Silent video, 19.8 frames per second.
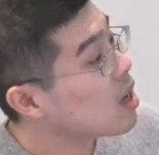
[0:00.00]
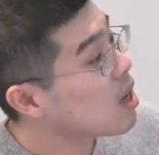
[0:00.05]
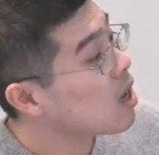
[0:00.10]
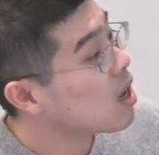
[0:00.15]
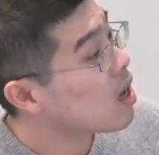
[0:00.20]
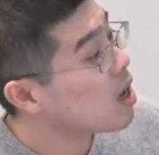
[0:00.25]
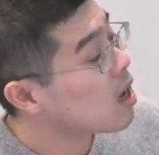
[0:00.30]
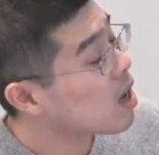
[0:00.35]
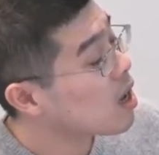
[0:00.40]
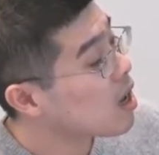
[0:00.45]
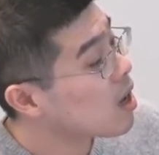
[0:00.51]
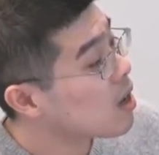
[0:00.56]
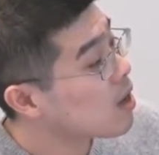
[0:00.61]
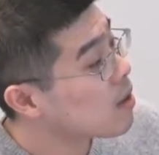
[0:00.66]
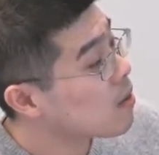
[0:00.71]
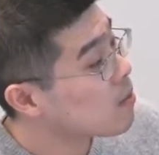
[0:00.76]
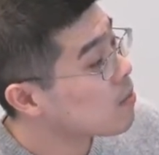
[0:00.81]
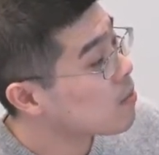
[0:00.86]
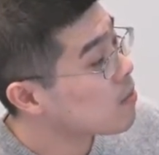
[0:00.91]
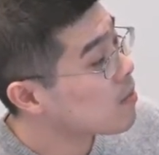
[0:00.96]
uh,
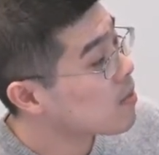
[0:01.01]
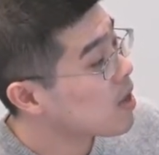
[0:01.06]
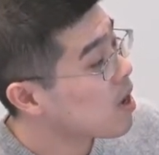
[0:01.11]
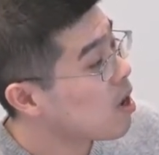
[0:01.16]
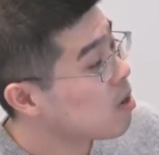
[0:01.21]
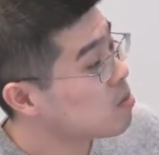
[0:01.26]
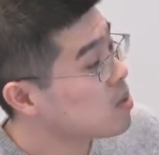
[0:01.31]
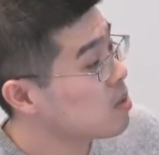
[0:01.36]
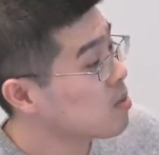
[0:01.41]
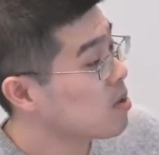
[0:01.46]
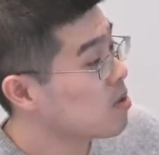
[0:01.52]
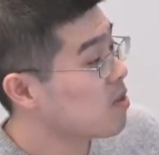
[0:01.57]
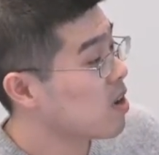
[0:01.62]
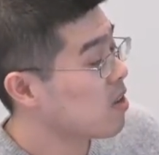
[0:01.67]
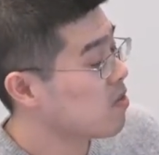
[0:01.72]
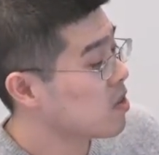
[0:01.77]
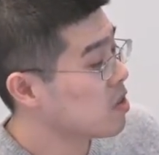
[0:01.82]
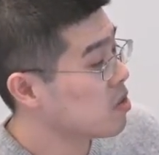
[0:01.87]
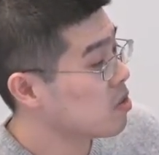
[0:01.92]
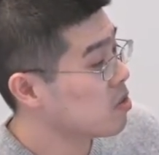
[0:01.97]
optimal
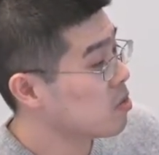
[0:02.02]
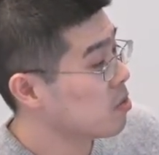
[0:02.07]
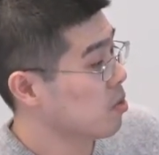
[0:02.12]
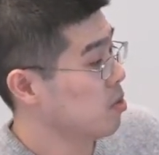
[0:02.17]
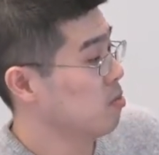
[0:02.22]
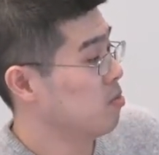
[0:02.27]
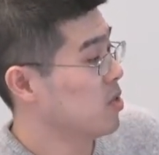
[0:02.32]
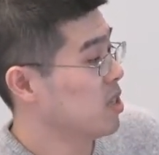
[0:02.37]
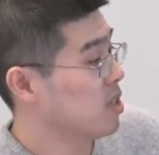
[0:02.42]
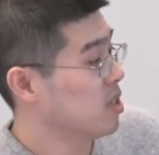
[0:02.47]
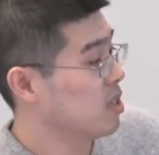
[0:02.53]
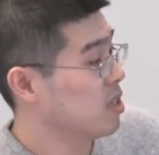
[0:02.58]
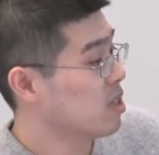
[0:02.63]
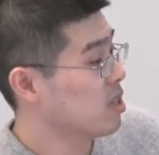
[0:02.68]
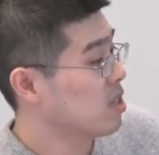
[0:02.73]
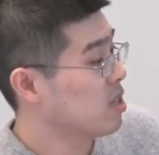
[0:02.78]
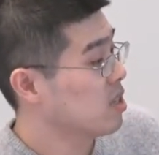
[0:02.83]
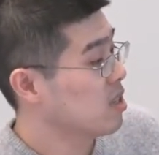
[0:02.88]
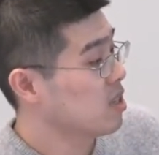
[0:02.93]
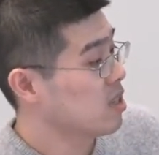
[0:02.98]
revenue will be
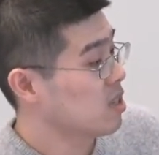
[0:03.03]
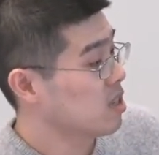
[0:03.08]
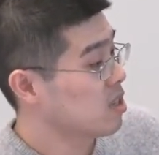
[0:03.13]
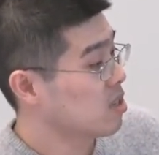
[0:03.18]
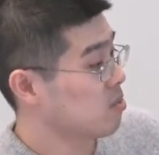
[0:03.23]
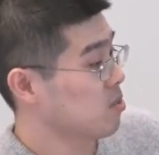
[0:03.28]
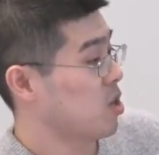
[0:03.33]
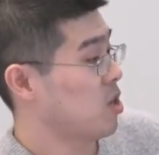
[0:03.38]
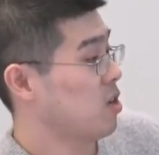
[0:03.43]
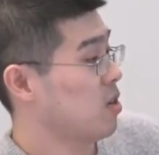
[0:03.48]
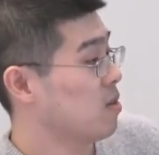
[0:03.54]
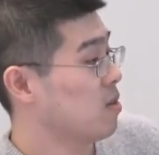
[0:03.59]
small.